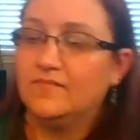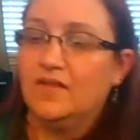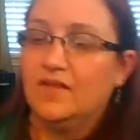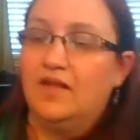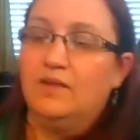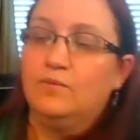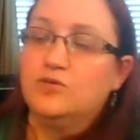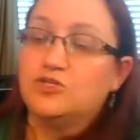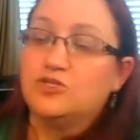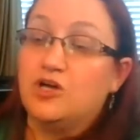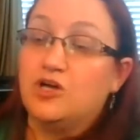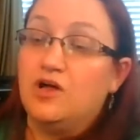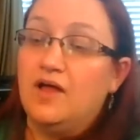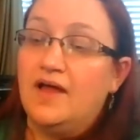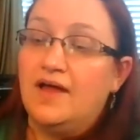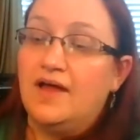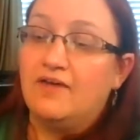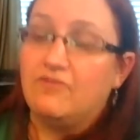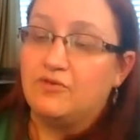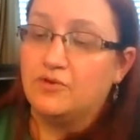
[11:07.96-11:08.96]
And we should all
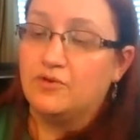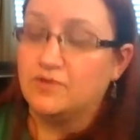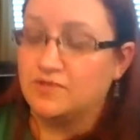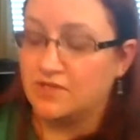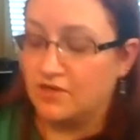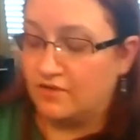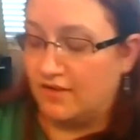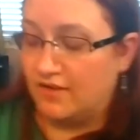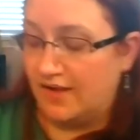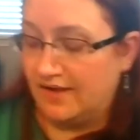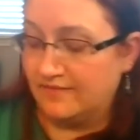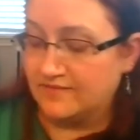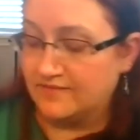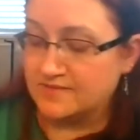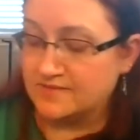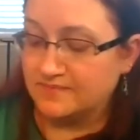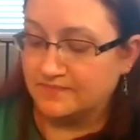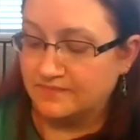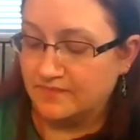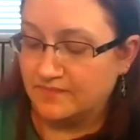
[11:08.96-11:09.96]
have rose in our
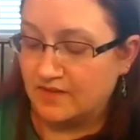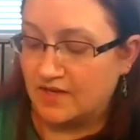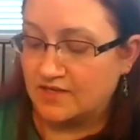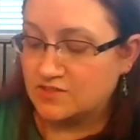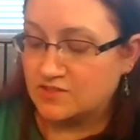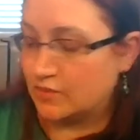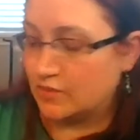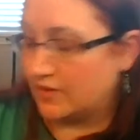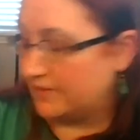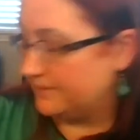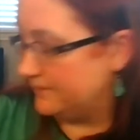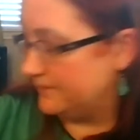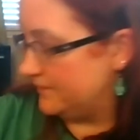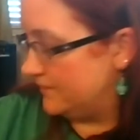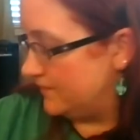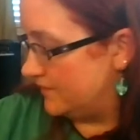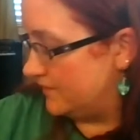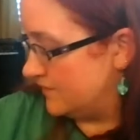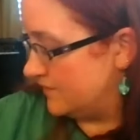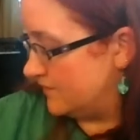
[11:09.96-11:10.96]
lives. I swear.
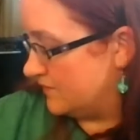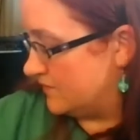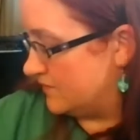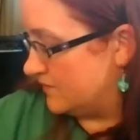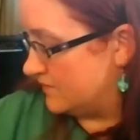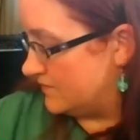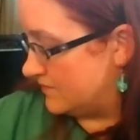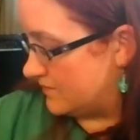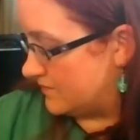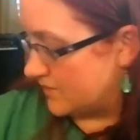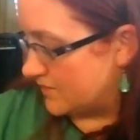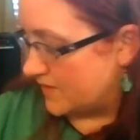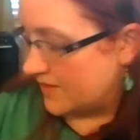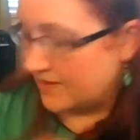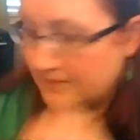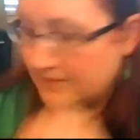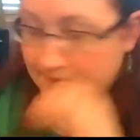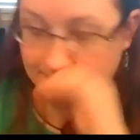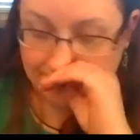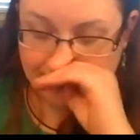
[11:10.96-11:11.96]

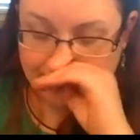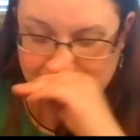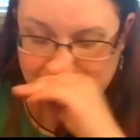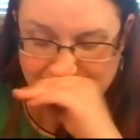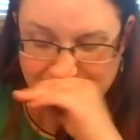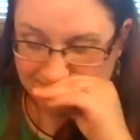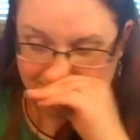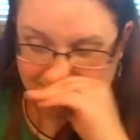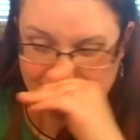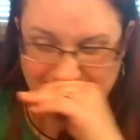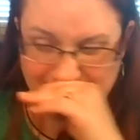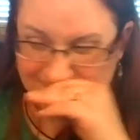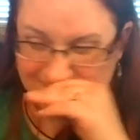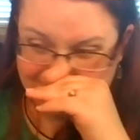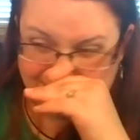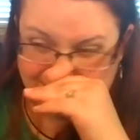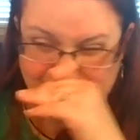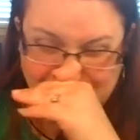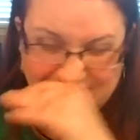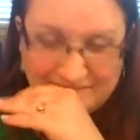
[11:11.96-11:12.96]
Okay?
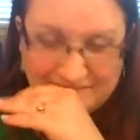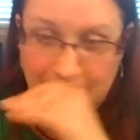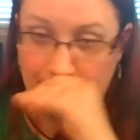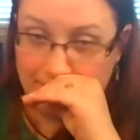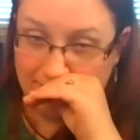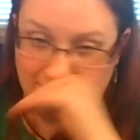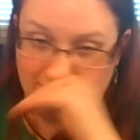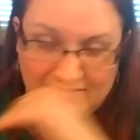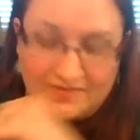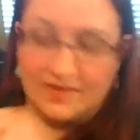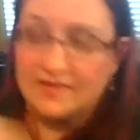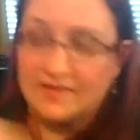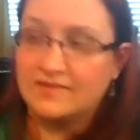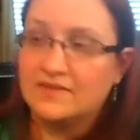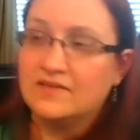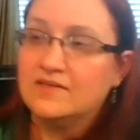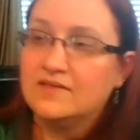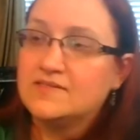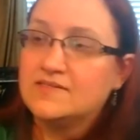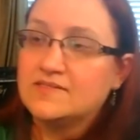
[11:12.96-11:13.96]
If nothing
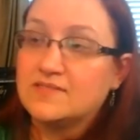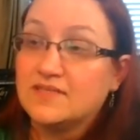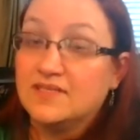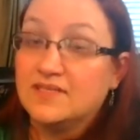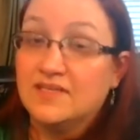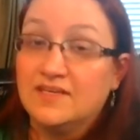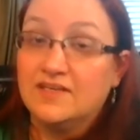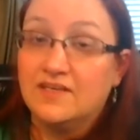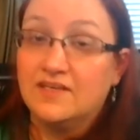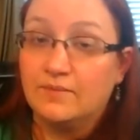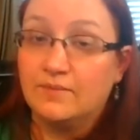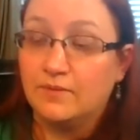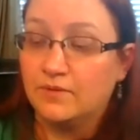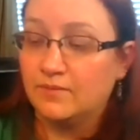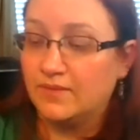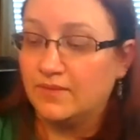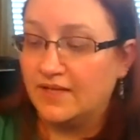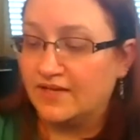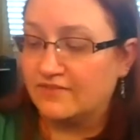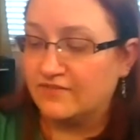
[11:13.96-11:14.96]
else, hit it up on
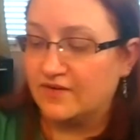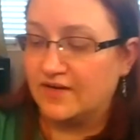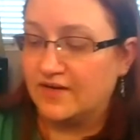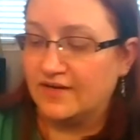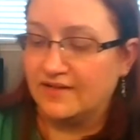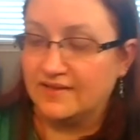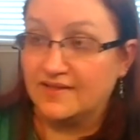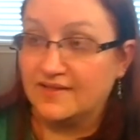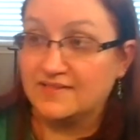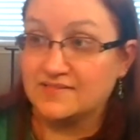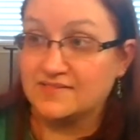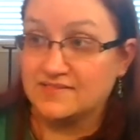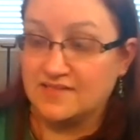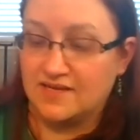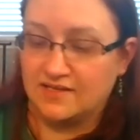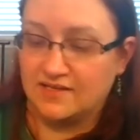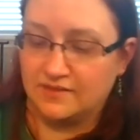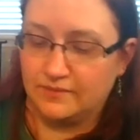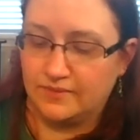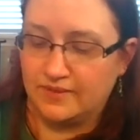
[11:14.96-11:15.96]
Black Friday. That's
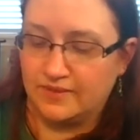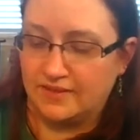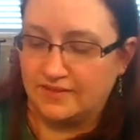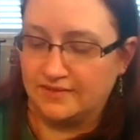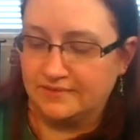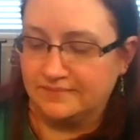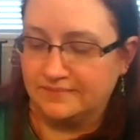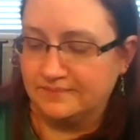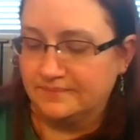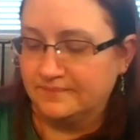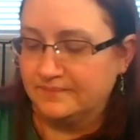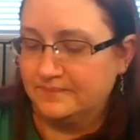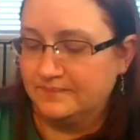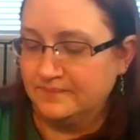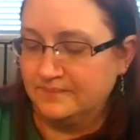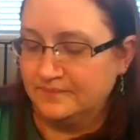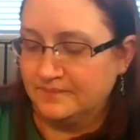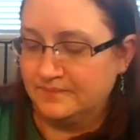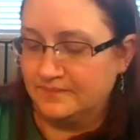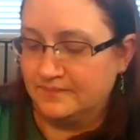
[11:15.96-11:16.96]
exactly what I did.
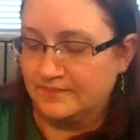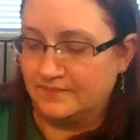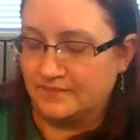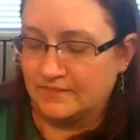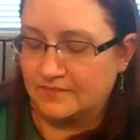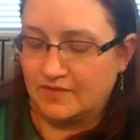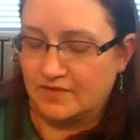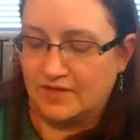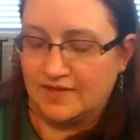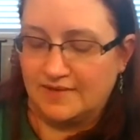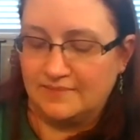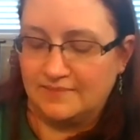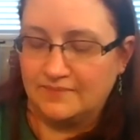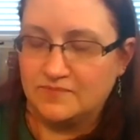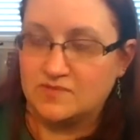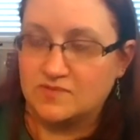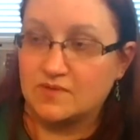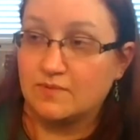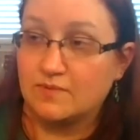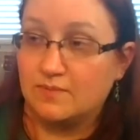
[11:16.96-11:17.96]
Okay?
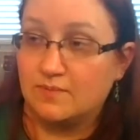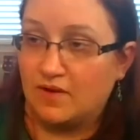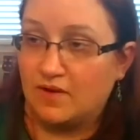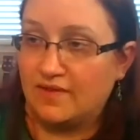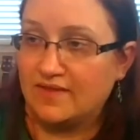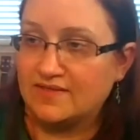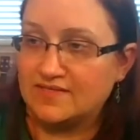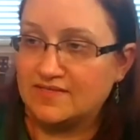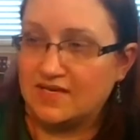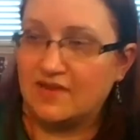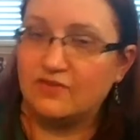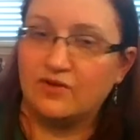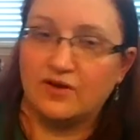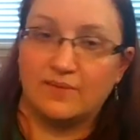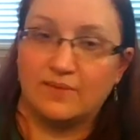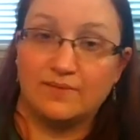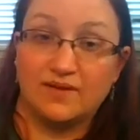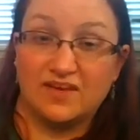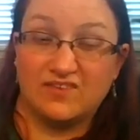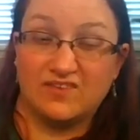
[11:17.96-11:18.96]
So I'm going to put all that together, and I'm
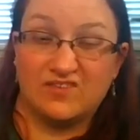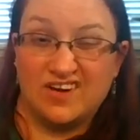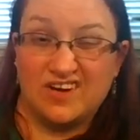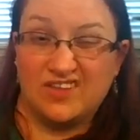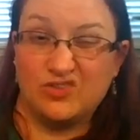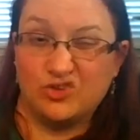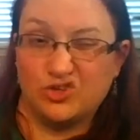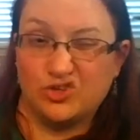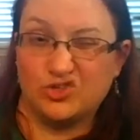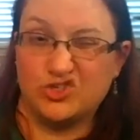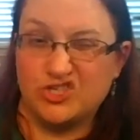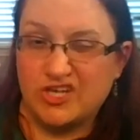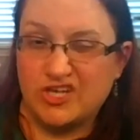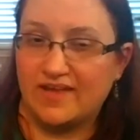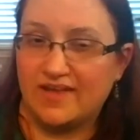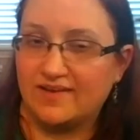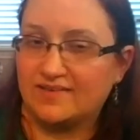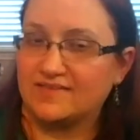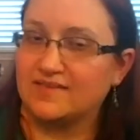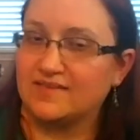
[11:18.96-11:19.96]
going to give it another good
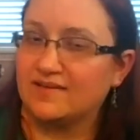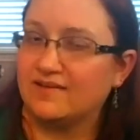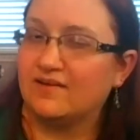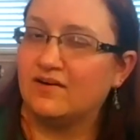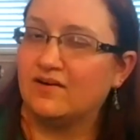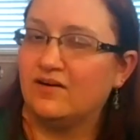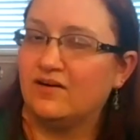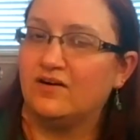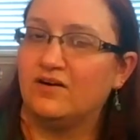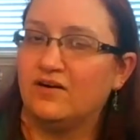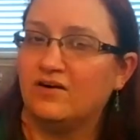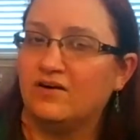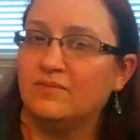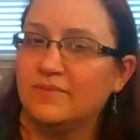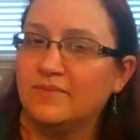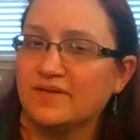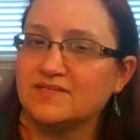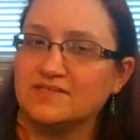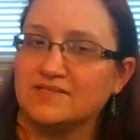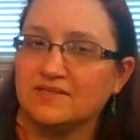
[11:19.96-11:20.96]
shake to get it all
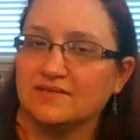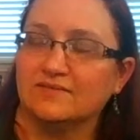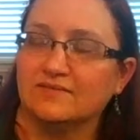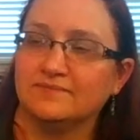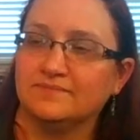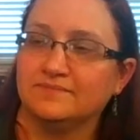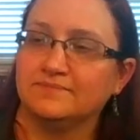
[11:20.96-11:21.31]
mixed in.